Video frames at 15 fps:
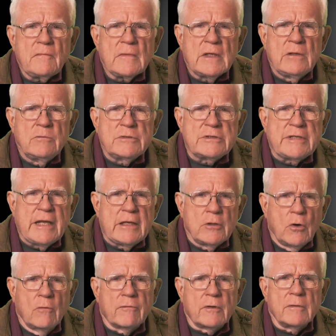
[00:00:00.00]
It was
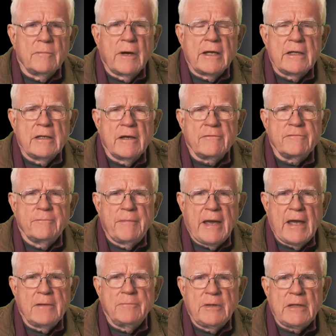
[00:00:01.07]
taken over by enough
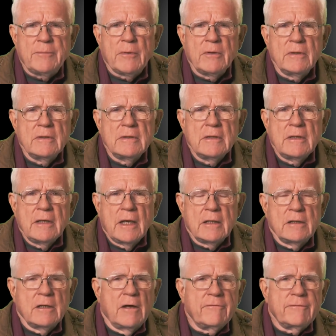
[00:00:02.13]
bad people
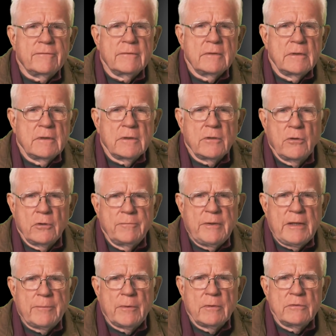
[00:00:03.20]
and enough good
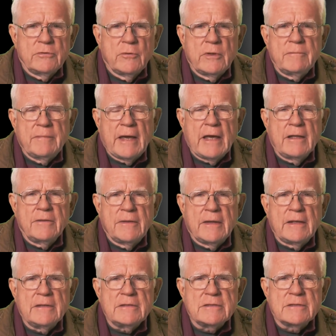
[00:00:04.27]
people doing bad
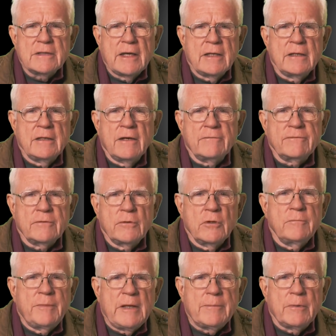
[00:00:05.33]
things and enough
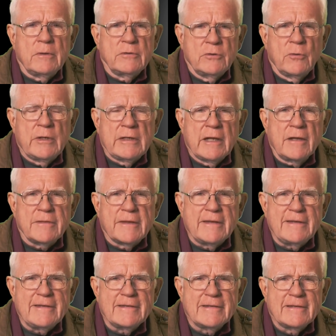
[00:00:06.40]
good people doing
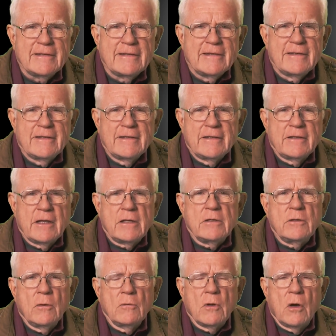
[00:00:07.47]
nothing that
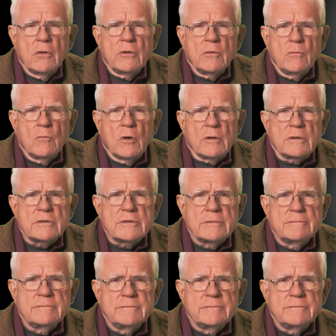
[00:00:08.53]
it no longer works.